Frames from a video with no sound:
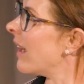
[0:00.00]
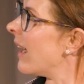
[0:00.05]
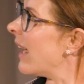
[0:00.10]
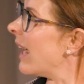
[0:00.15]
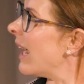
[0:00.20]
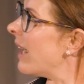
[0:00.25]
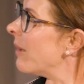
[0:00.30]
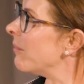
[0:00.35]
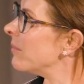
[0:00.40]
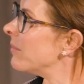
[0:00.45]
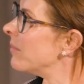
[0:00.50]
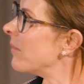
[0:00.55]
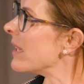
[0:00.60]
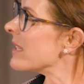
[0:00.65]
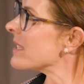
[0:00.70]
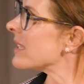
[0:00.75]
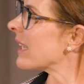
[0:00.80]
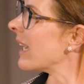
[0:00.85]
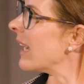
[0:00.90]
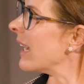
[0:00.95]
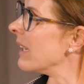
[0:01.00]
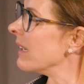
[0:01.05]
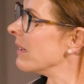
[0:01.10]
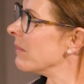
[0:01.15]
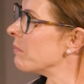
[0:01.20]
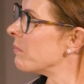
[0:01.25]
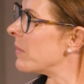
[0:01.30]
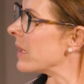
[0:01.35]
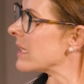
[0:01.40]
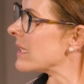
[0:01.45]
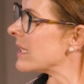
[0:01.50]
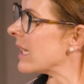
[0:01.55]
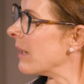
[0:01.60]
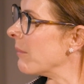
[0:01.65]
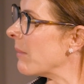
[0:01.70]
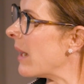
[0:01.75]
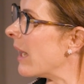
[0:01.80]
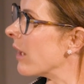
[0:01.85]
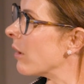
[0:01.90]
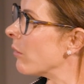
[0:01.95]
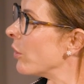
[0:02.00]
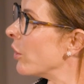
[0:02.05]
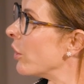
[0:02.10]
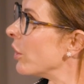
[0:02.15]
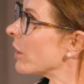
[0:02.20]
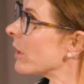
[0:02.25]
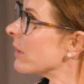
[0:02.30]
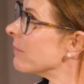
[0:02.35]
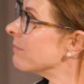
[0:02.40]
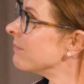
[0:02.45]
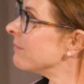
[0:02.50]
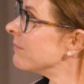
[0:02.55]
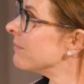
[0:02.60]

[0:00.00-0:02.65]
Once again, big team, hard at work.